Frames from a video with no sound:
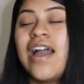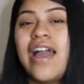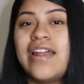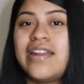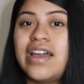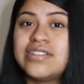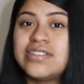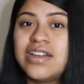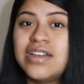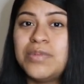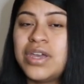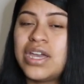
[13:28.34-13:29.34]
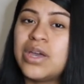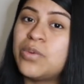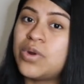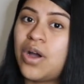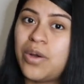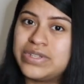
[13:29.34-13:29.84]
at nighttime, it
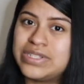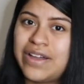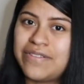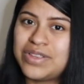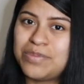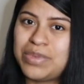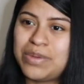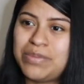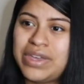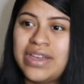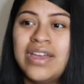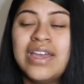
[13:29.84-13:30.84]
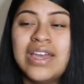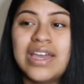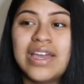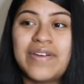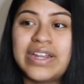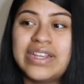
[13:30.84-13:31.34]
would always have to be me.
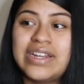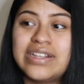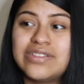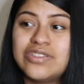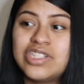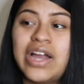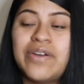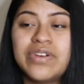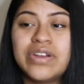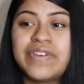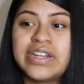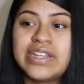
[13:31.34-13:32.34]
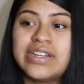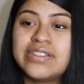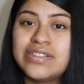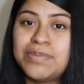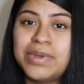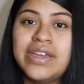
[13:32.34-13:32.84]
If I needed to shower, if I needed
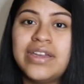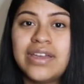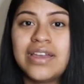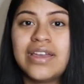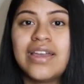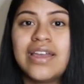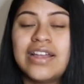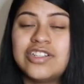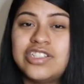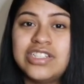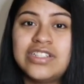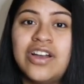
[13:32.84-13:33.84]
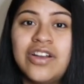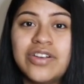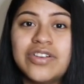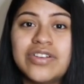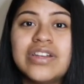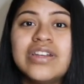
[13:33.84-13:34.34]
to pee, and she's
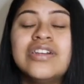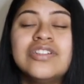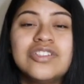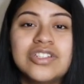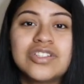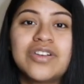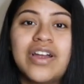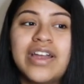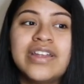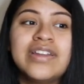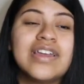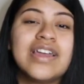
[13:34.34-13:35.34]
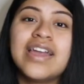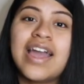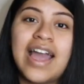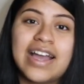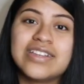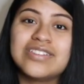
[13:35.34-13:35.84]
hungry, she's crying, it
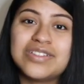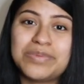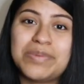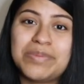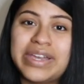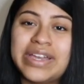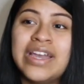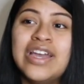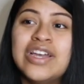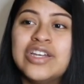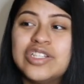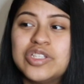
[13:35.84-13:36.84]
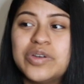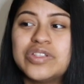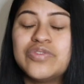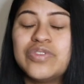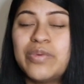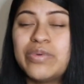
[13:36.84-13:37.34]
has to be me. So
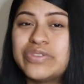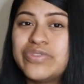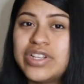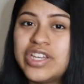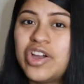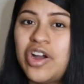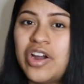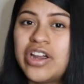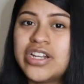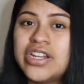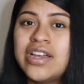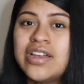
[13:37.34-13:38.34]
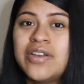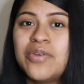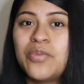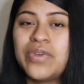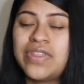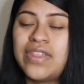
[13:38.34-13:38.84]
it was really hard
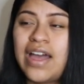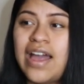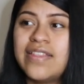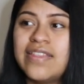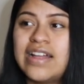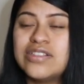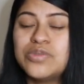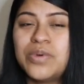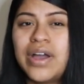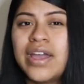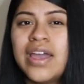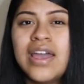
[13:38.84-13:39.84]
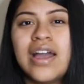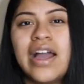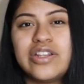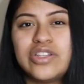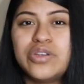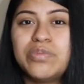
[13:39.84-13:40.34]
with that. That's why
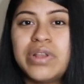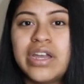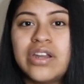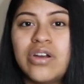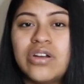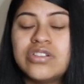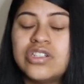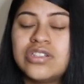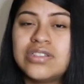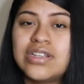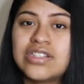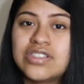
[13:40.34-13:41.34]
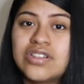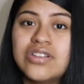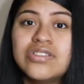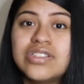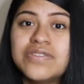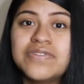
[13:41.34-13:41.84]
I do plan on just
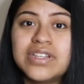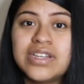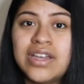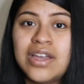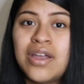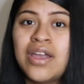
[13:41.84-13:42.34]
exclusively